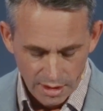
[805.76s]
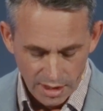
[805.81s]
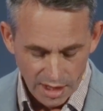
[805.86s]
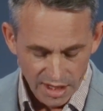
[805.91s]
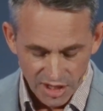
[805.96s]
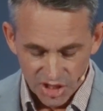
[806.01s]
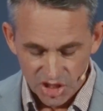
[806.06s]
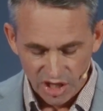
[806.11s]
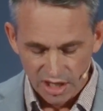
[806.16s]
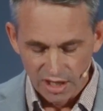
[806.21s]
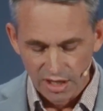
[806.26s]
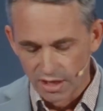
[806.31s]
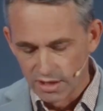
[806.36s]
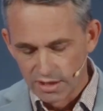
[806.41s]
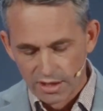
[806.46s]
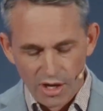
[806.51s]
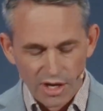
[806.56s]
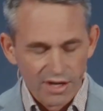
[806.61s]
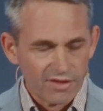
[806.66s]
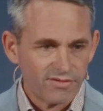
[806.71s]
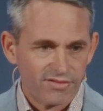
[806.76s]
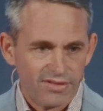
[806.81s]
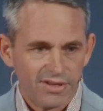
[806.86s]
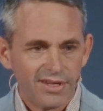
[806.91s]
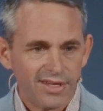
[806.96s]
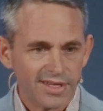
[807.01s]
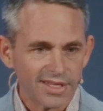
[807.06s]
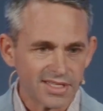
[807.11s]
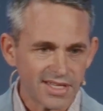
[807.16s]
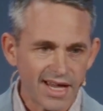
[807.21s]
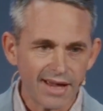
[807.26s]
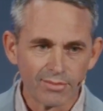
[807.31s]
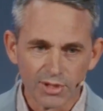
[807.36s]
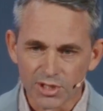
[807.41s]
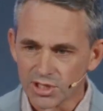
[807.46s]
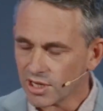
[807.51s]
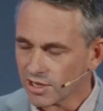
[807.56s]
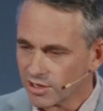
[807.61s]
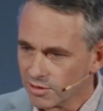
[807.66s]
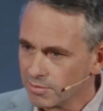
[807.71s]
Oh, there's a lot of
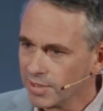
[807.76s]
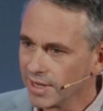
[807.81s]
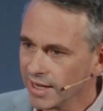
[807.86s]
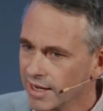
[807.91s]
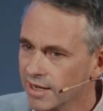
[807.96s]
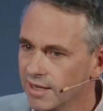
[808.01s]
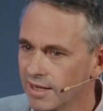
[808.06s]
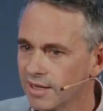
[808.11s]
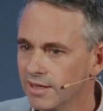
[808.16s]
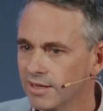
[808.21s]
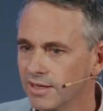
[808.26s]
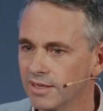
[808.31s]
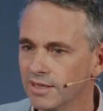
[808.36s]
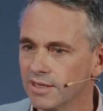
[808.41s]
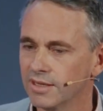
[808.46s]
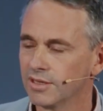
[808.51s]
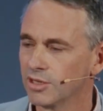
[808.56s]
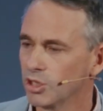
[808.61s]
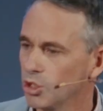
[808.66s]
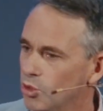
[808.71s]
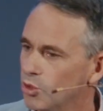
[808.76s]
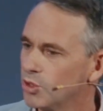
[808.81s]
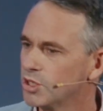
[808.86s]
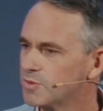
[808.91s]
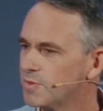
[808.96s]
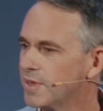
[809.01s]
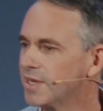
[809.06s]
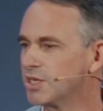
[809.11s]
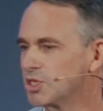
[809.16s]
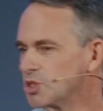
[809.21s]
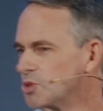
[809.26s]
examples I could pick. The Lord's been